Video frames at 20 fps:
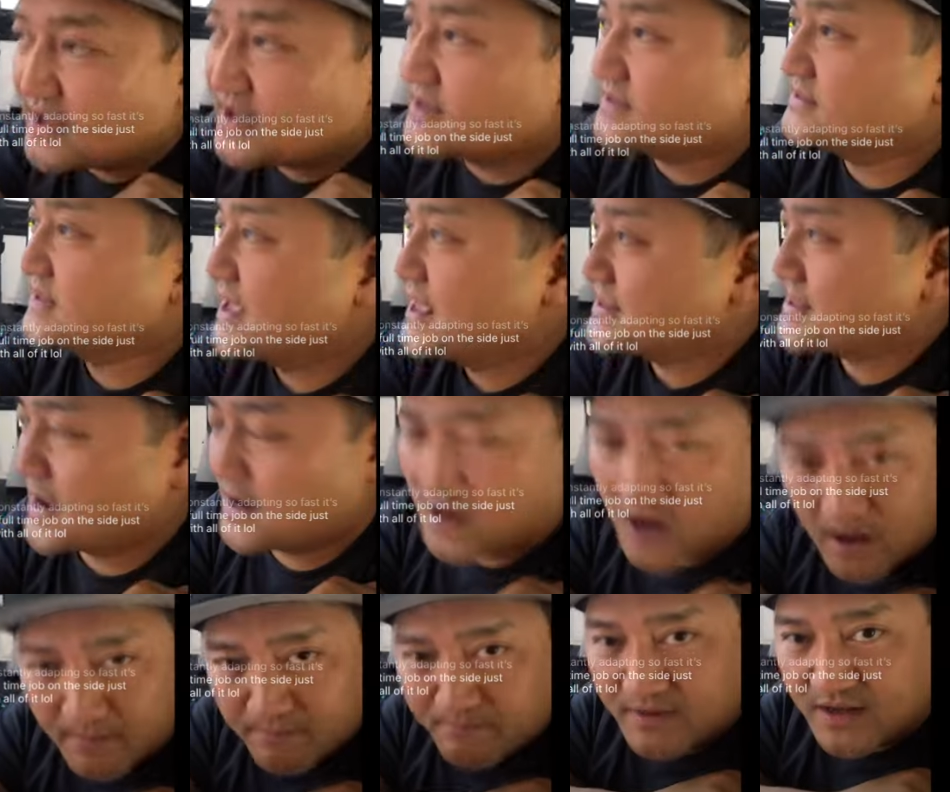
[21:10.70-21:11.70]
plays
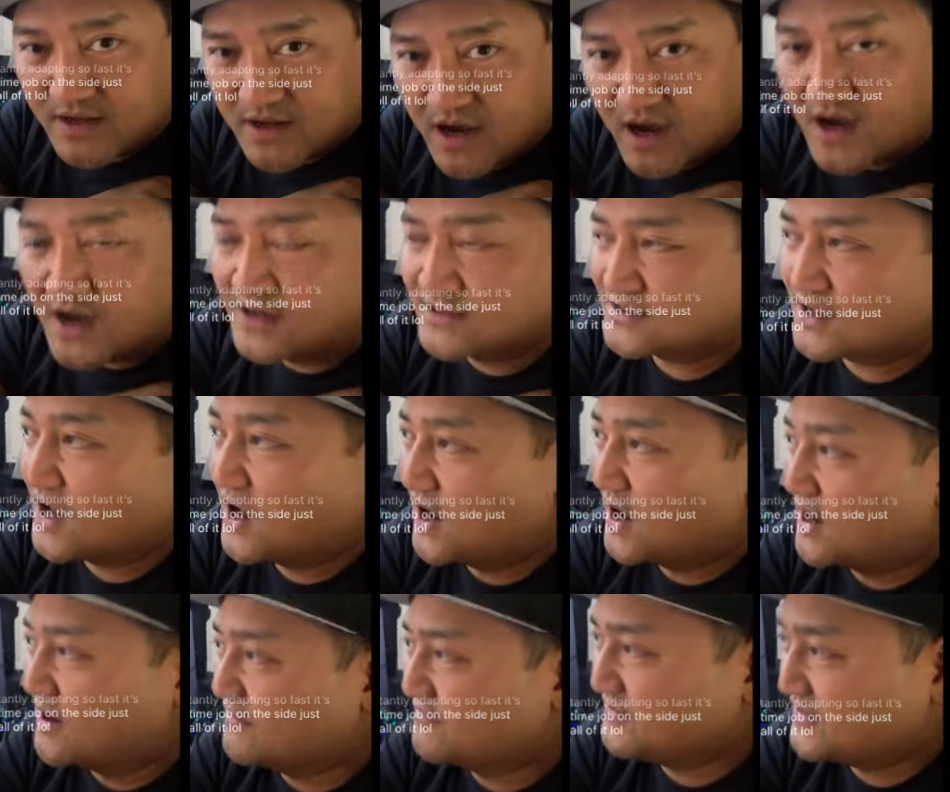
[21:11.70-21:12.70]
that come because
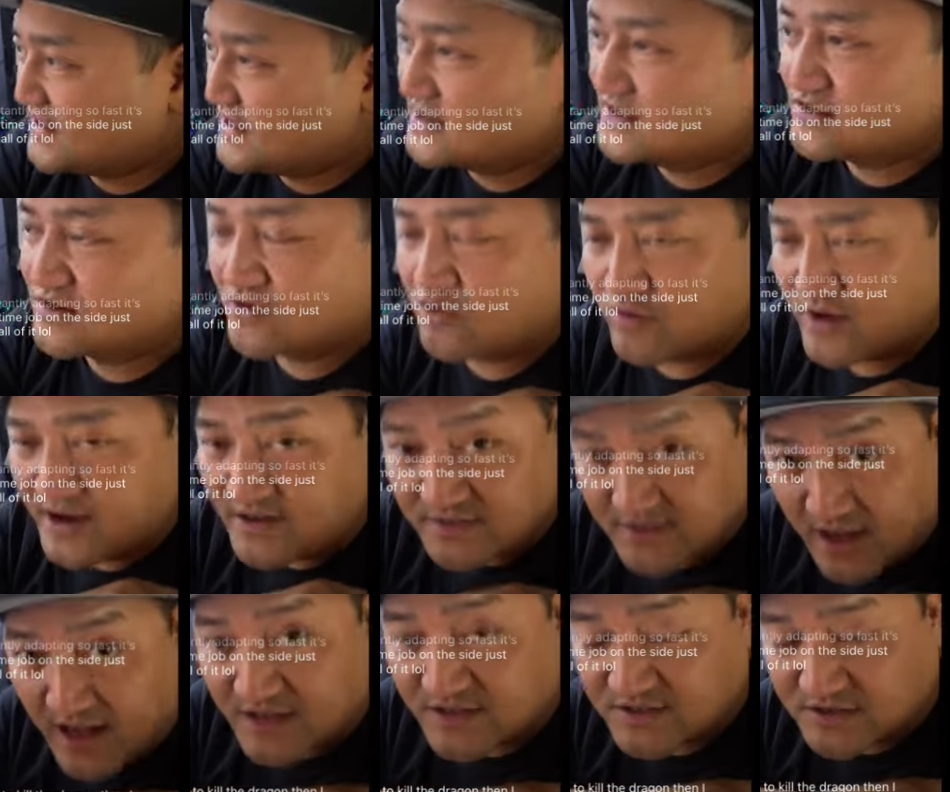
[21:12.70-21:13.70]
of these
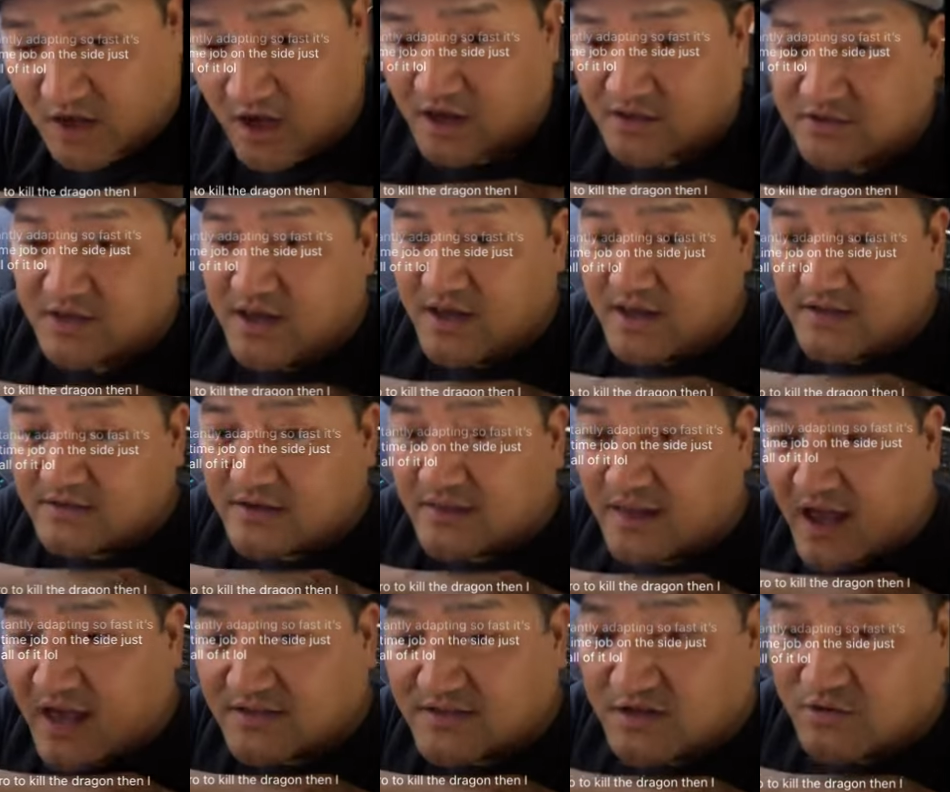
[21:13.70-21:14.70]
crazy ass stocks.
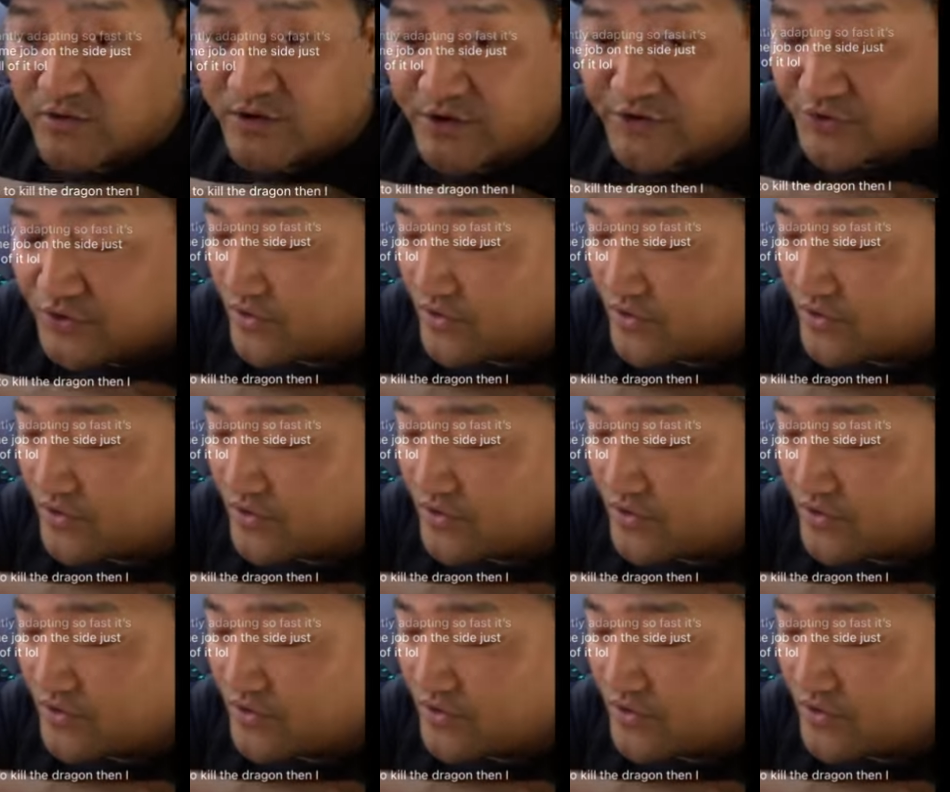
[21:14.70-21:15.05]
The last thing you